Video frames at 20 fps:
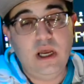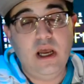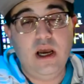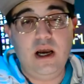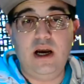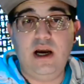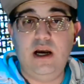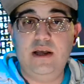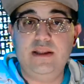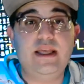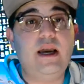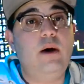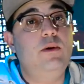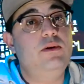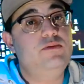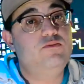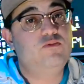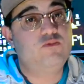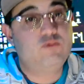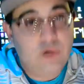That
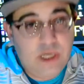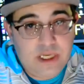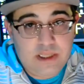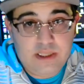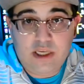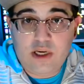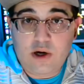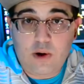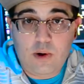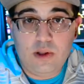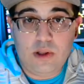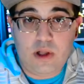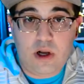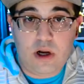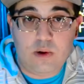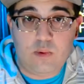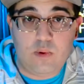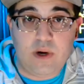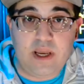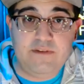would really go a
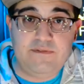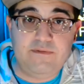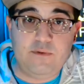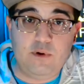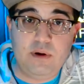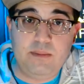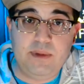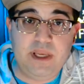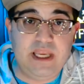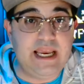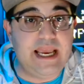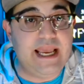long way for me,